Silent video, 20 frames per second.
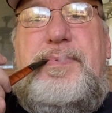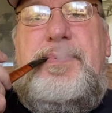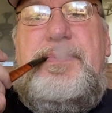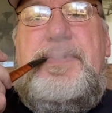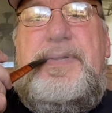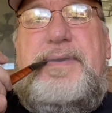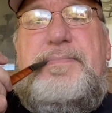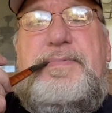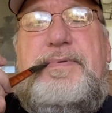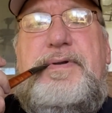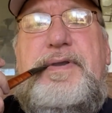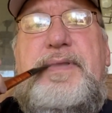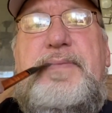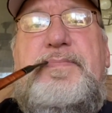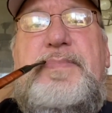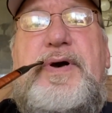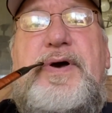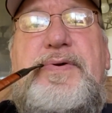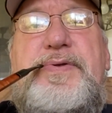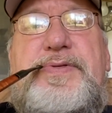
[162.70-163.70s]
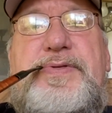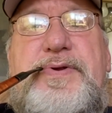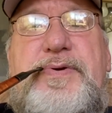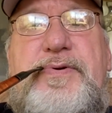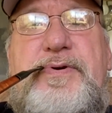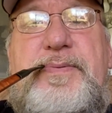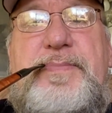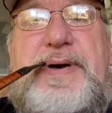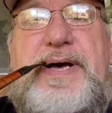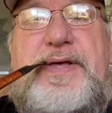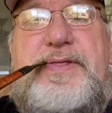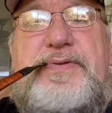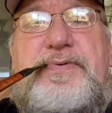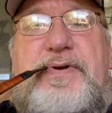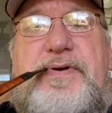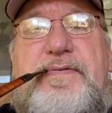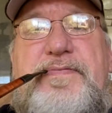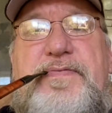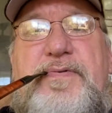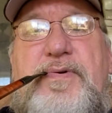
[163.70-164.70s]
already mowed through about
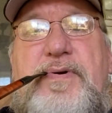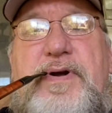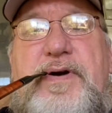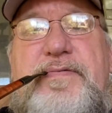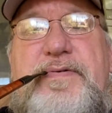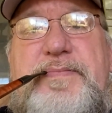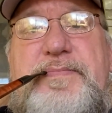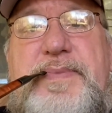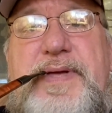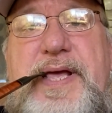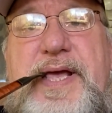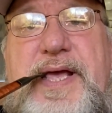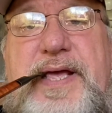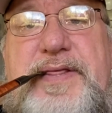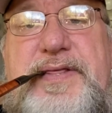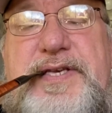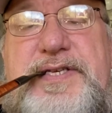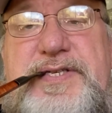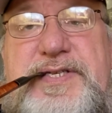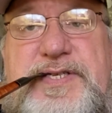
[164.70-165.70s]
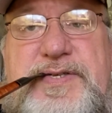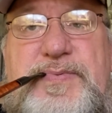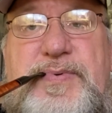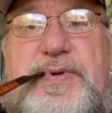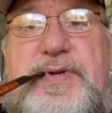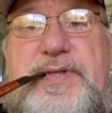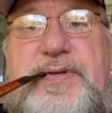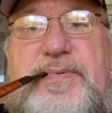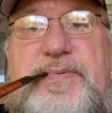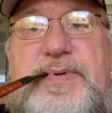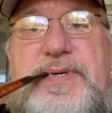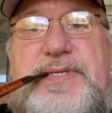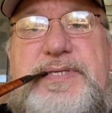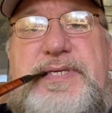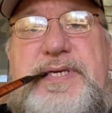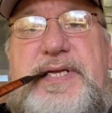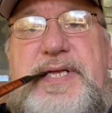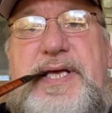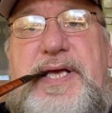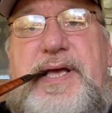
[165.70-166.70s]
3 or 4 of them, and this is one of the ones
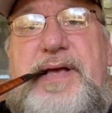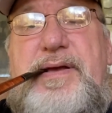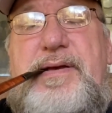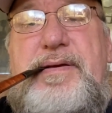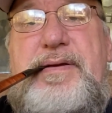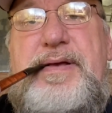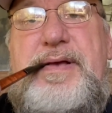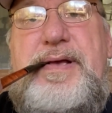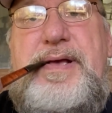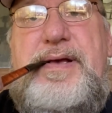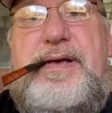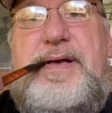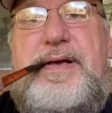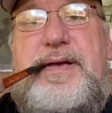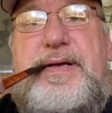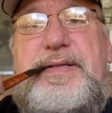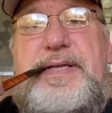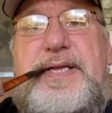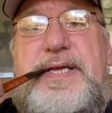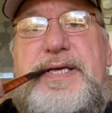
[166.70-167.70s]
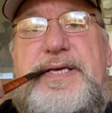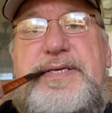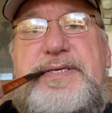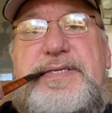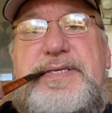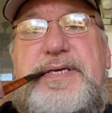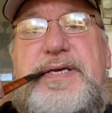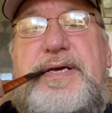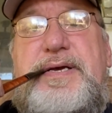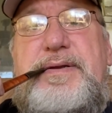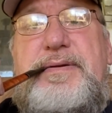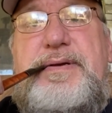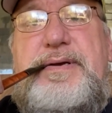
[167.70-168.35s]
that he sent.